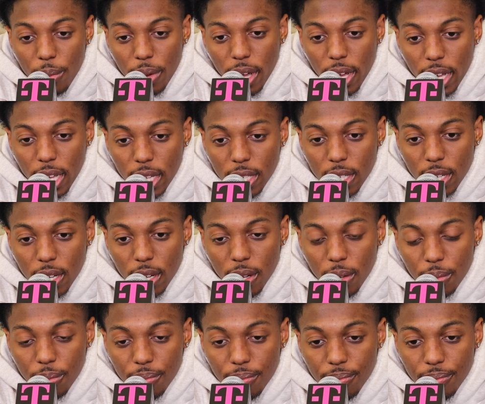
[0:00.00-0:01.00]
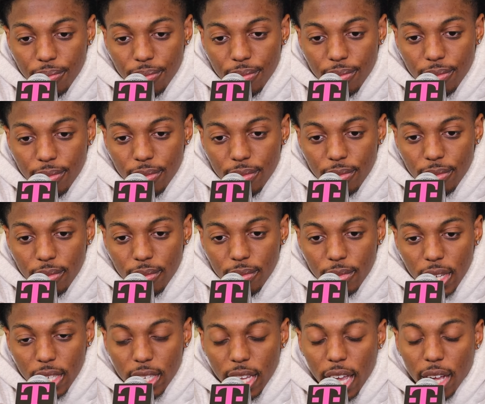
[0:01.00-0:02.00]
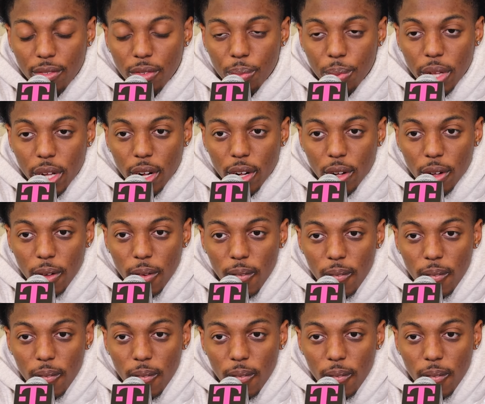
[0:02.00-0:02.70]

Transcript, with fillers: man, he's um, he's a heck of a player.